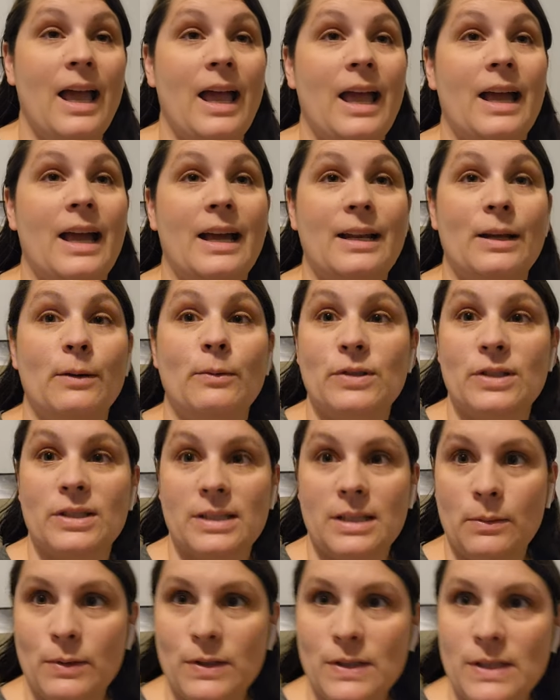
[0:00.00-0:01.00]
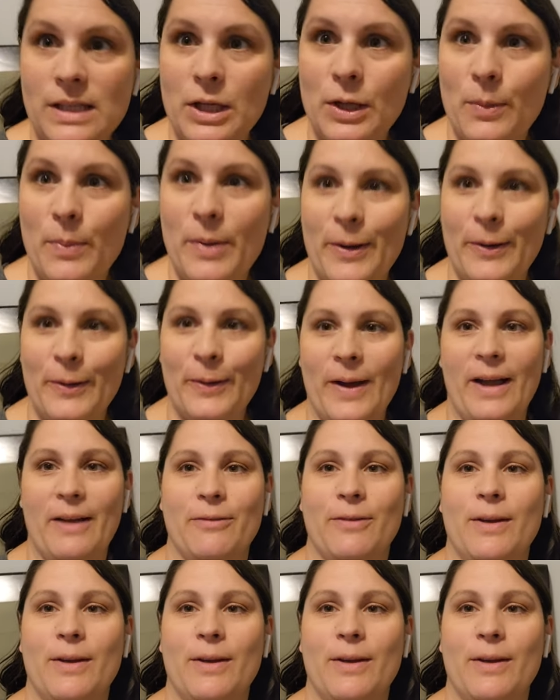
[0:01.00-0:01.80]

And it was just, it was a little bit rough.